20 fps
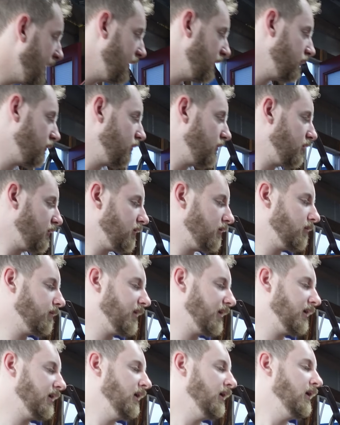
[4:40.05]
into it a little
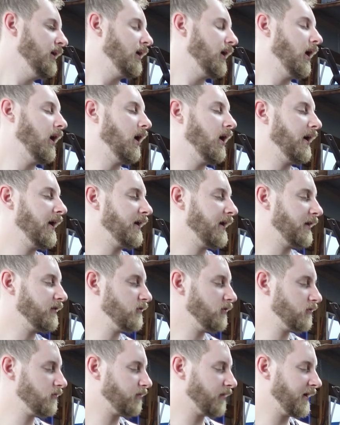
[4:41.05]
bit, and I
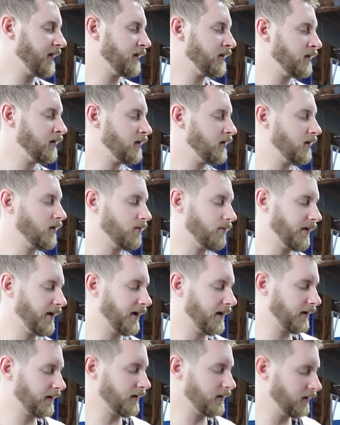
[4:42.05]
just ran a
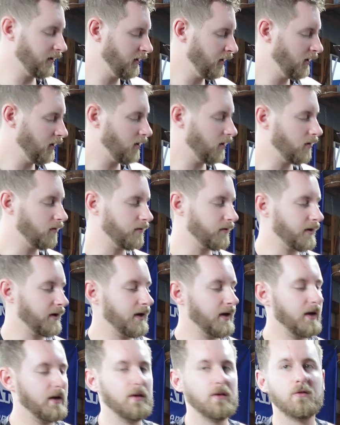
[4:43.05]
rag over it,
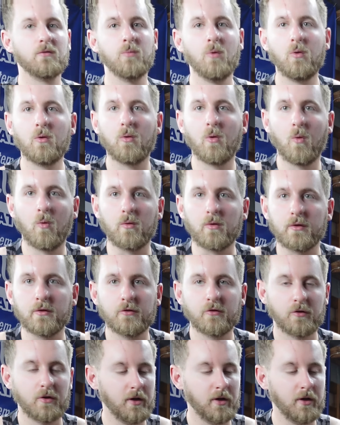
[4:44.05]
and it's more orange.